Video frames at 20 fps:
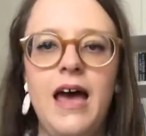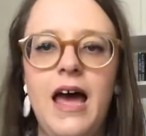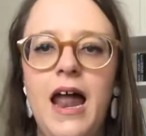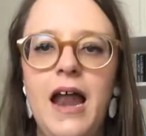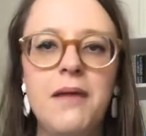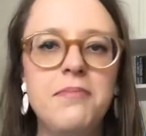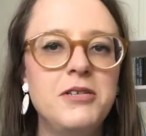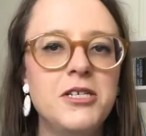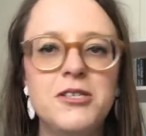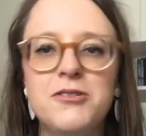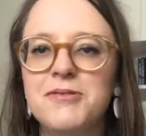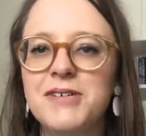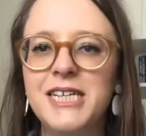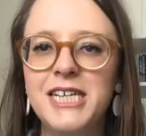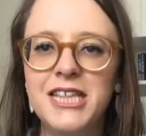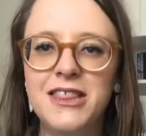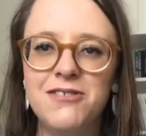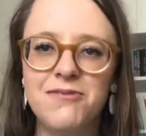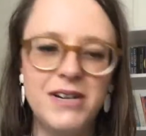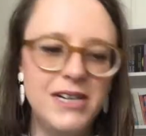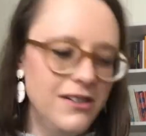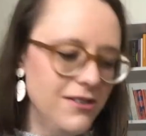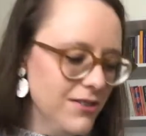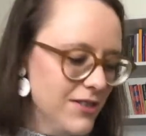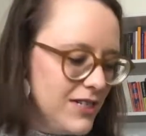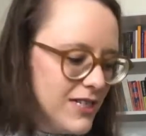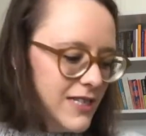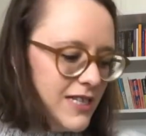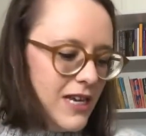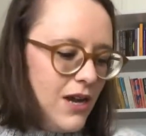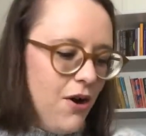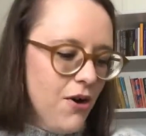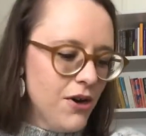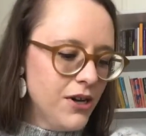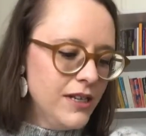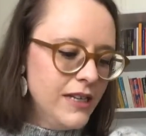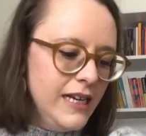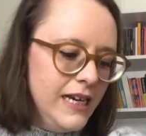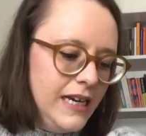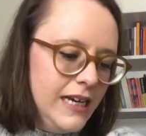I'm just really thrilled. The
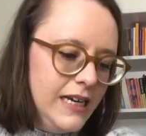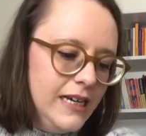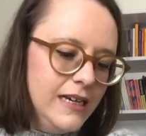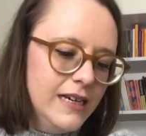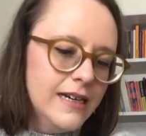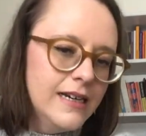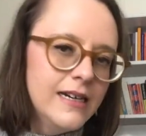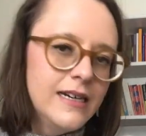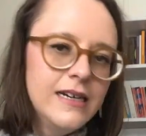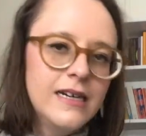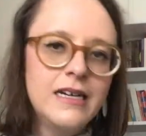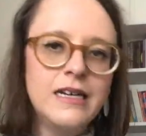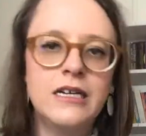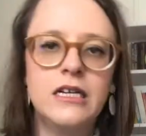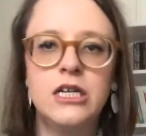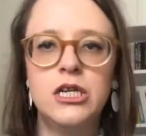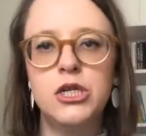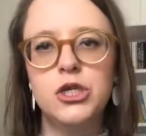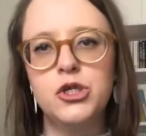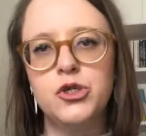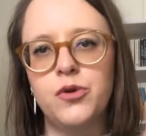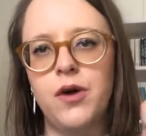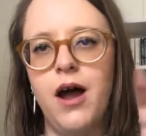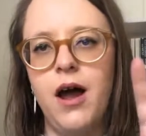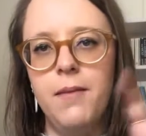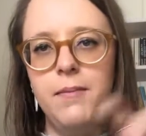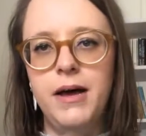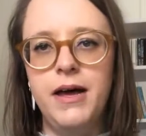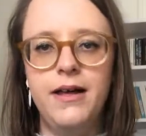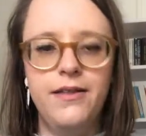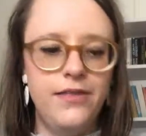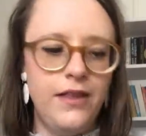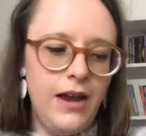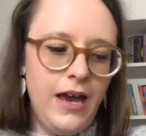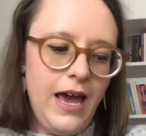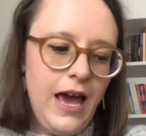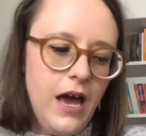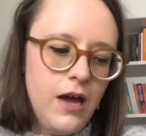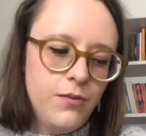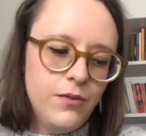only drama that I
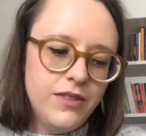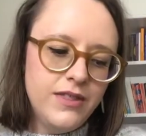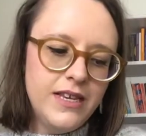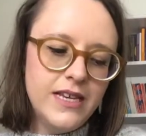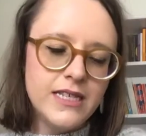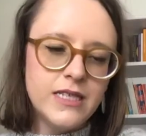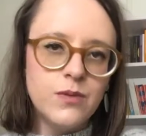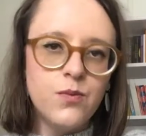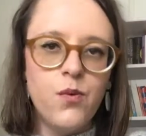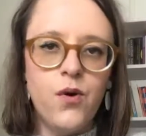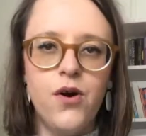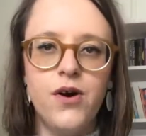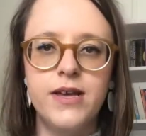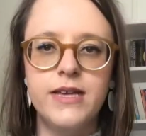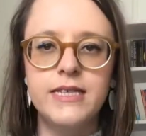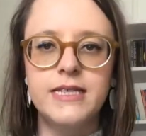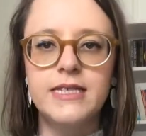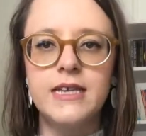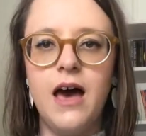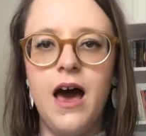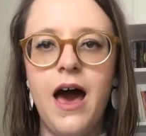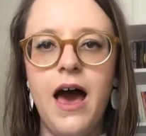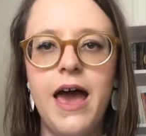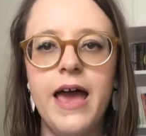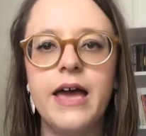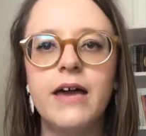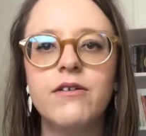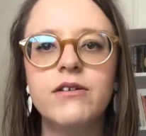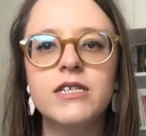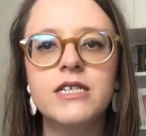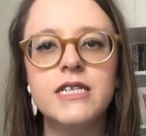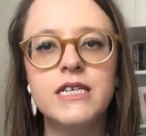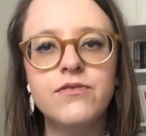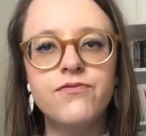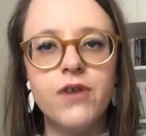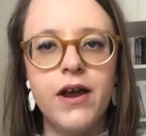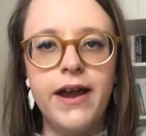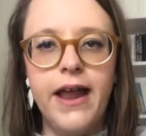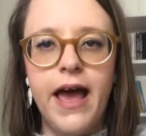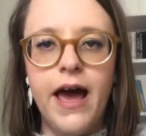had with this was I did
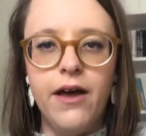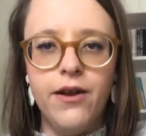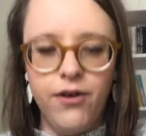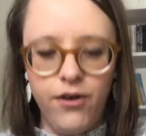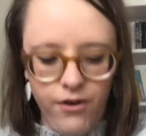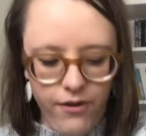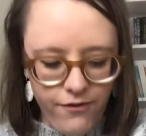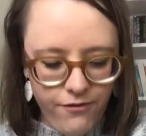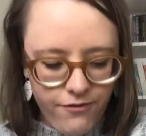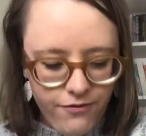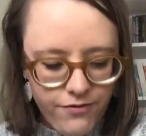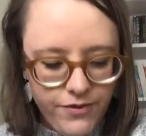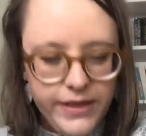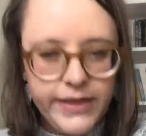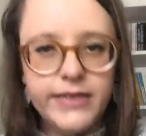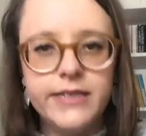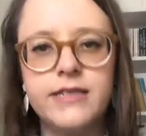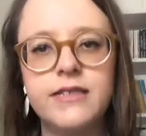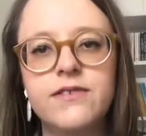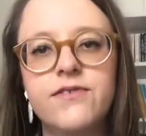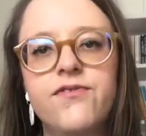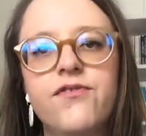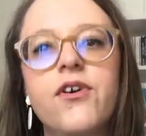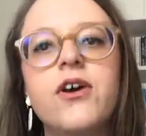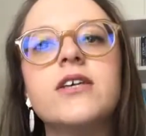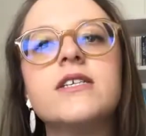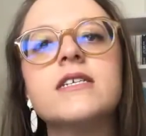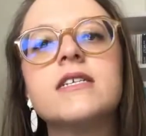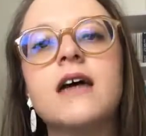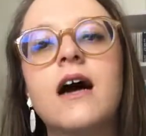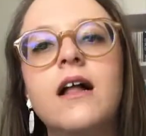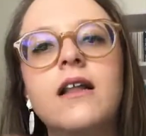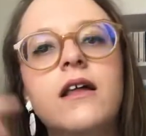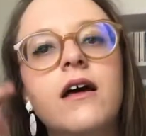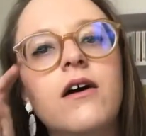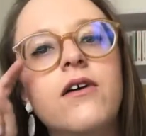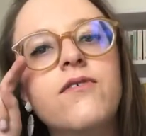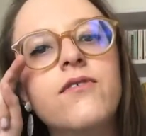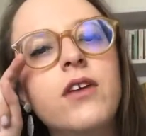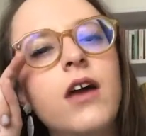run out of this first colour
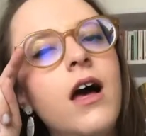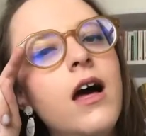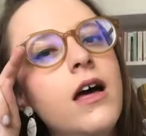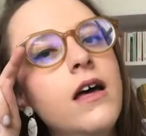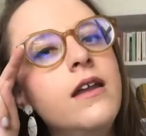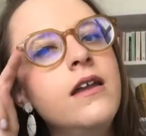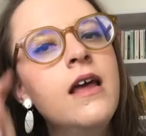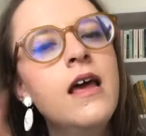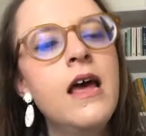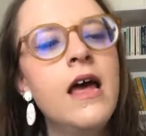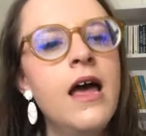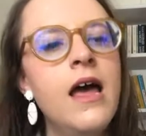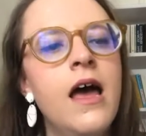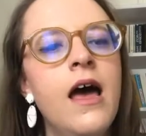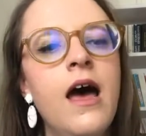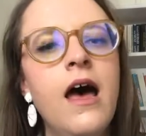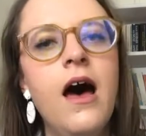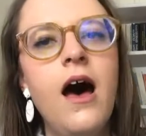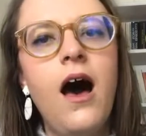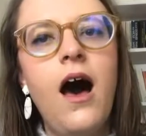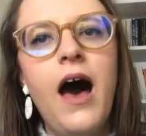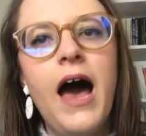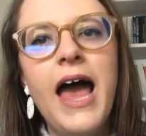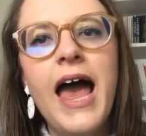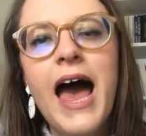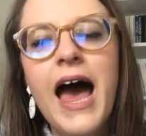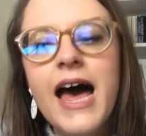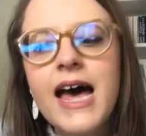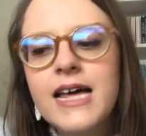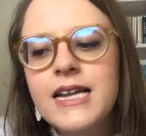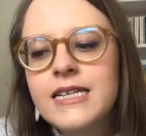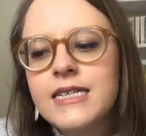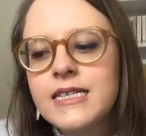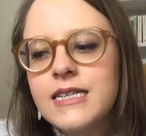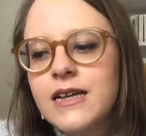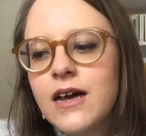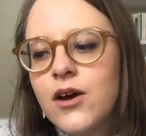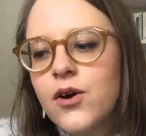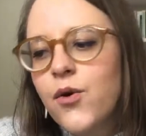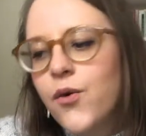of yarn. I had,
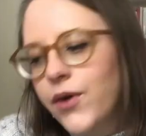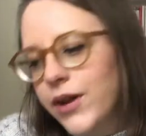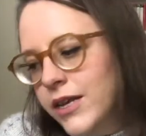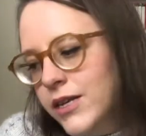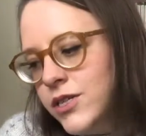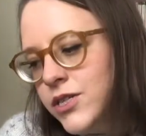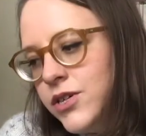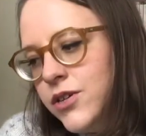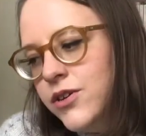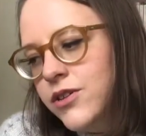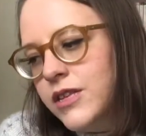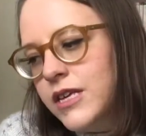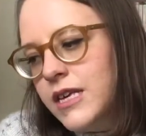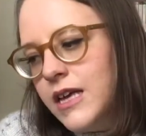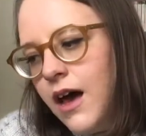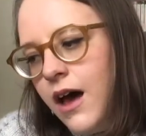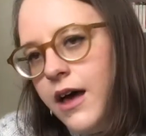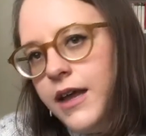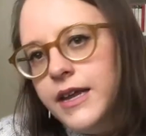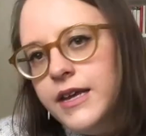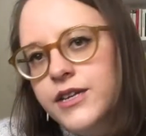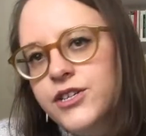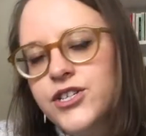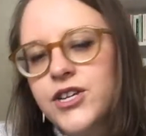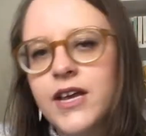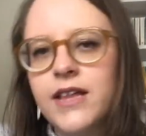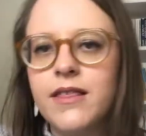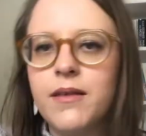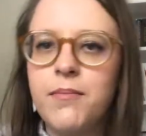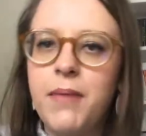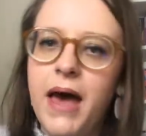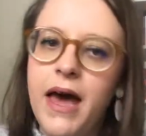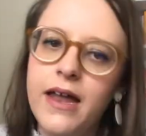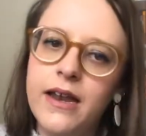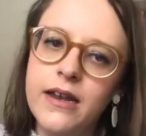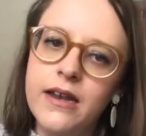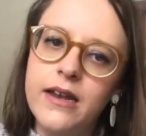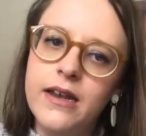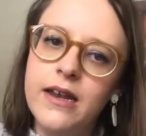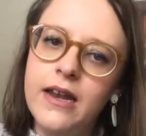according to the yardage in the
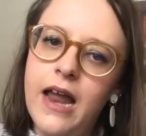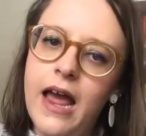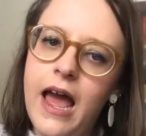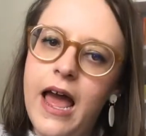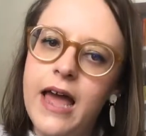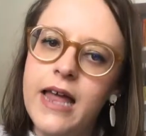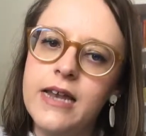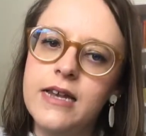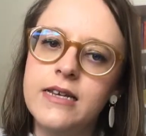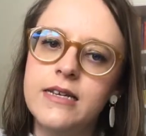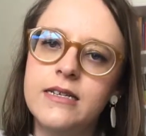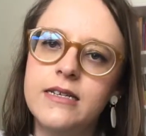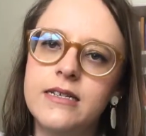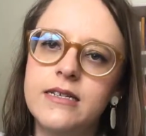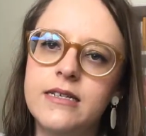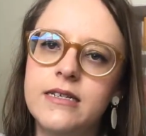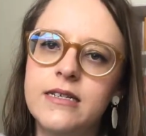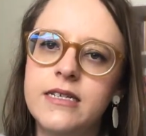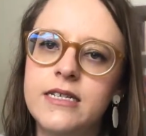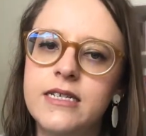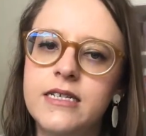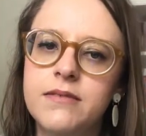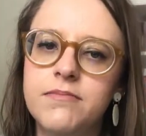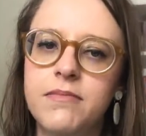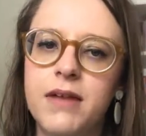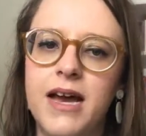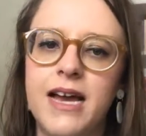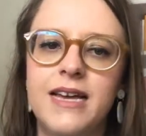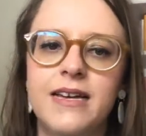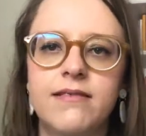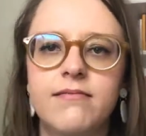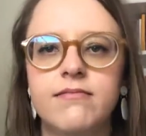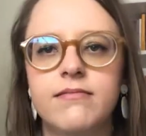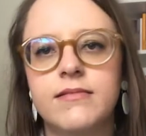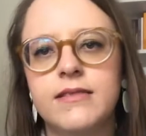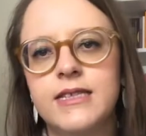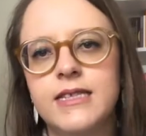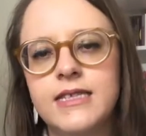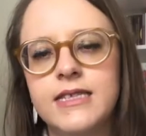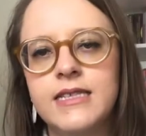pattern and
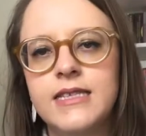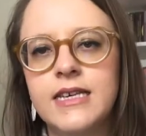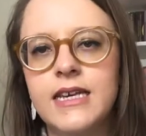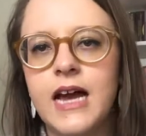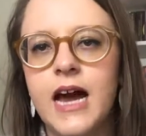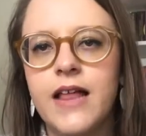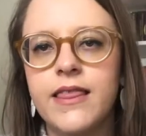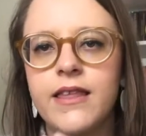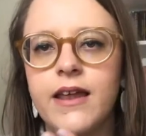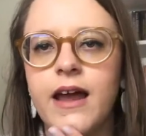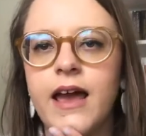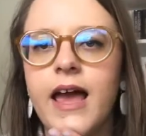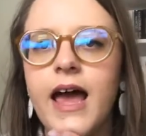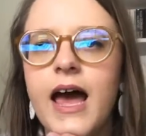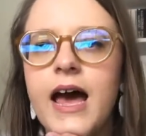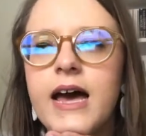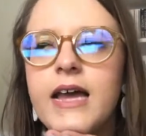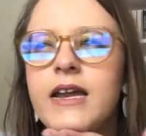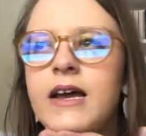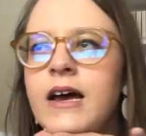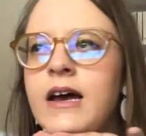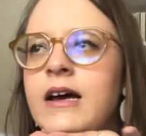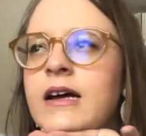the yarn that I had,